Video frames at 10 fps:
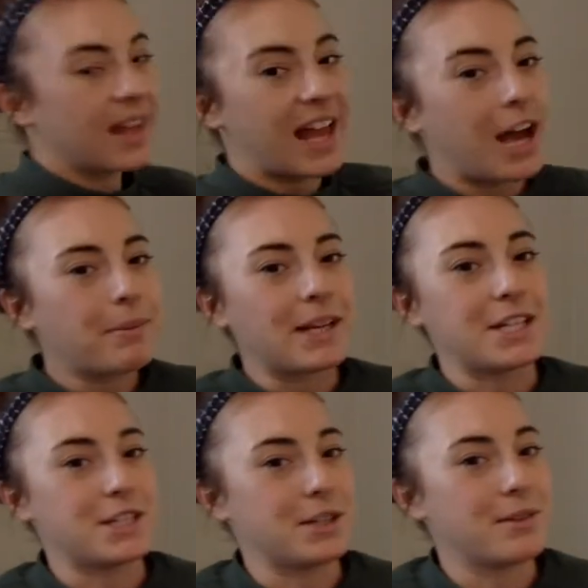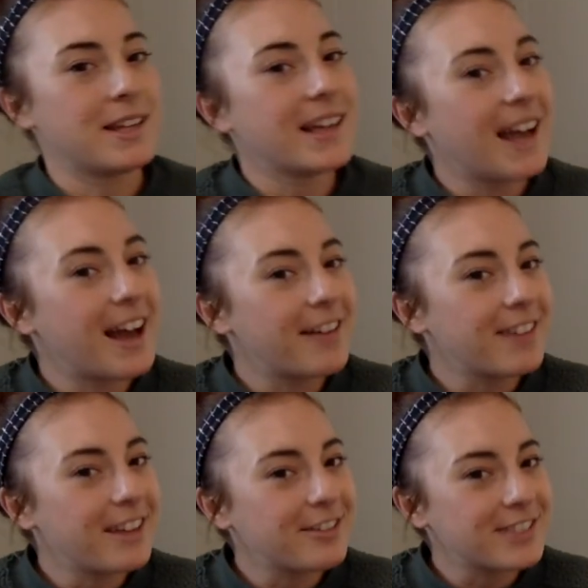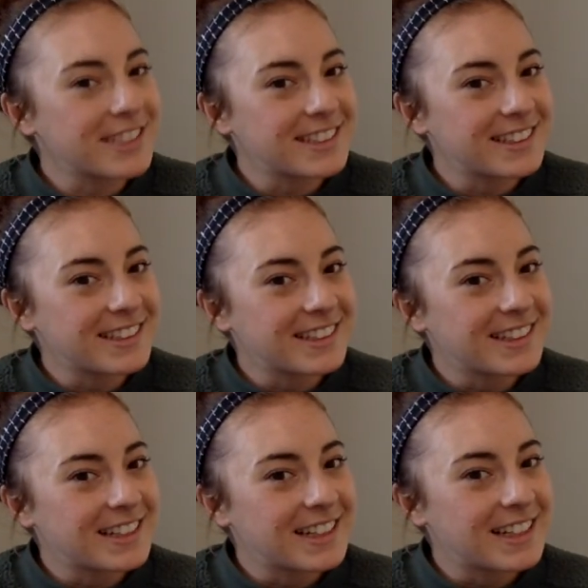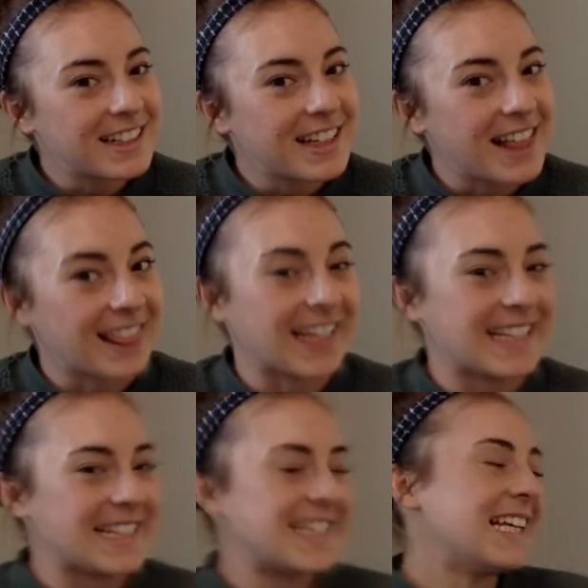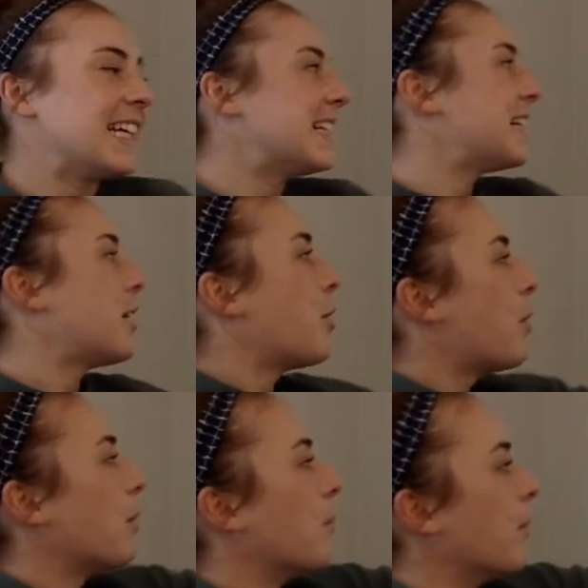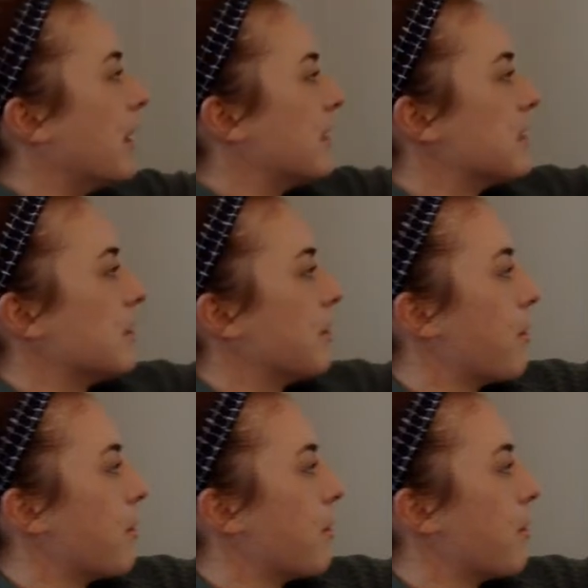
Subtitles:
How many do you think I have left? Let's see. 1, 2,